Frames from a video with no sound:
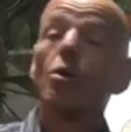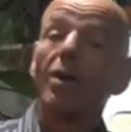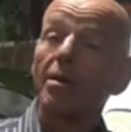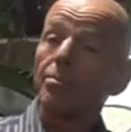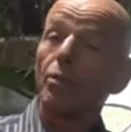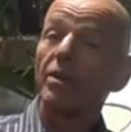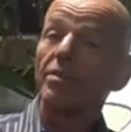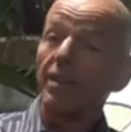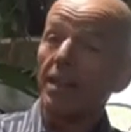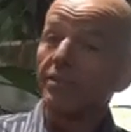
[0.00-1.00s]

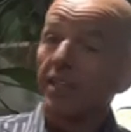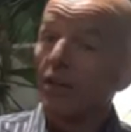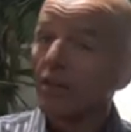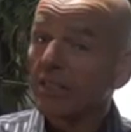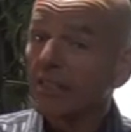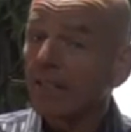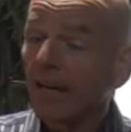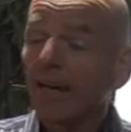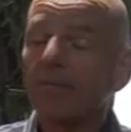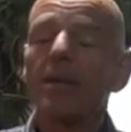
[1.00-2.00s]
1.5 kilos this
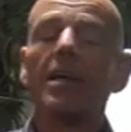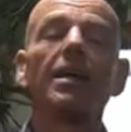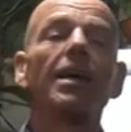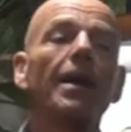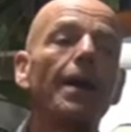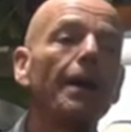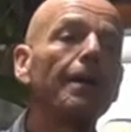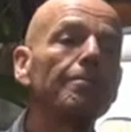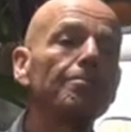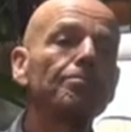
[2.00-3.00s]
time.
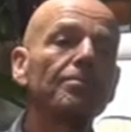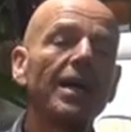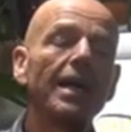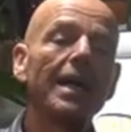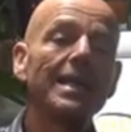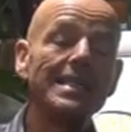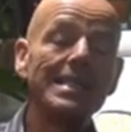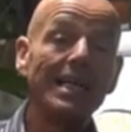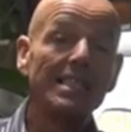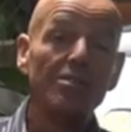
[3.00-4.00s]
I had a
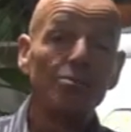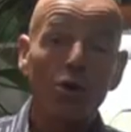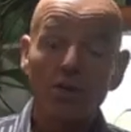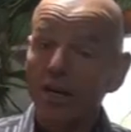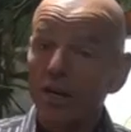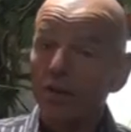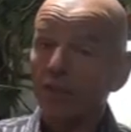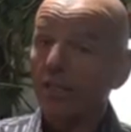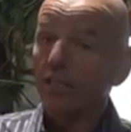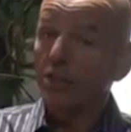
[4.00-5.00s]
nice
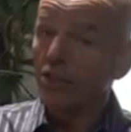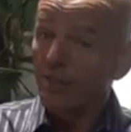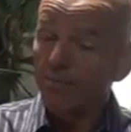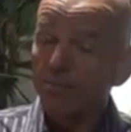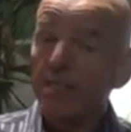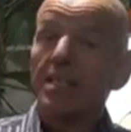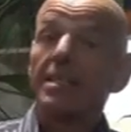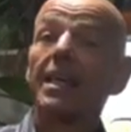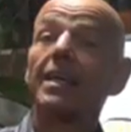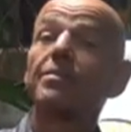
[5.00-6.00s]
workout in the gym,
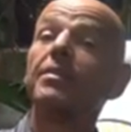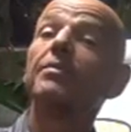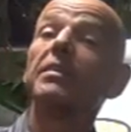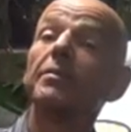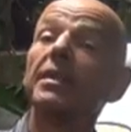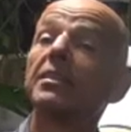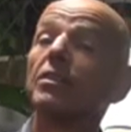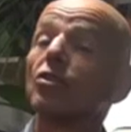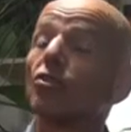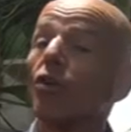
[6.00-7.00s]
then 15 minutes
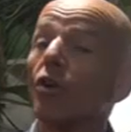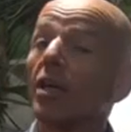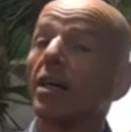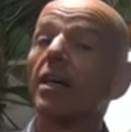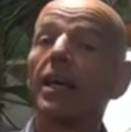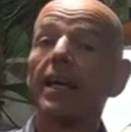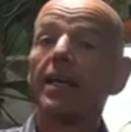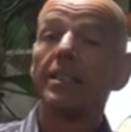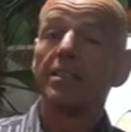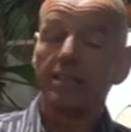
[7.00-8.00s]
in the sauna,
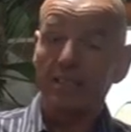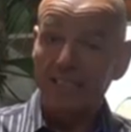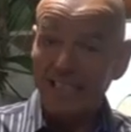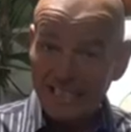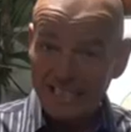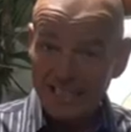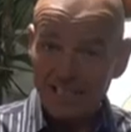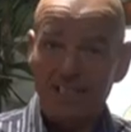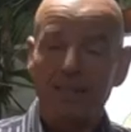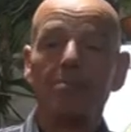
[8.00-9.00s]
and
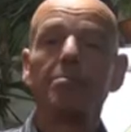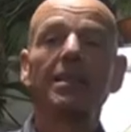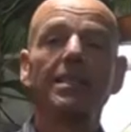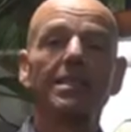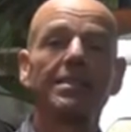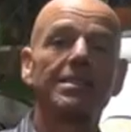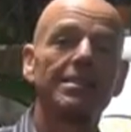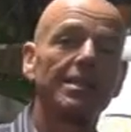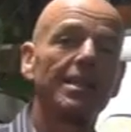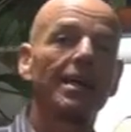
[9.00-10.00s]
6
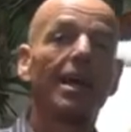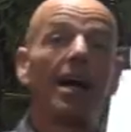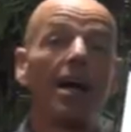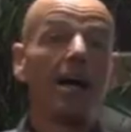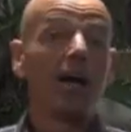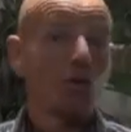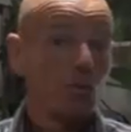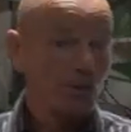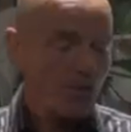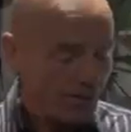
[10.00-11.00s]
minutes a
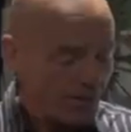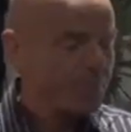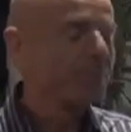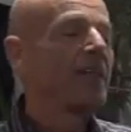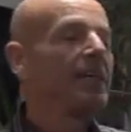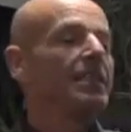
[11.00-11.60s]
cold shower.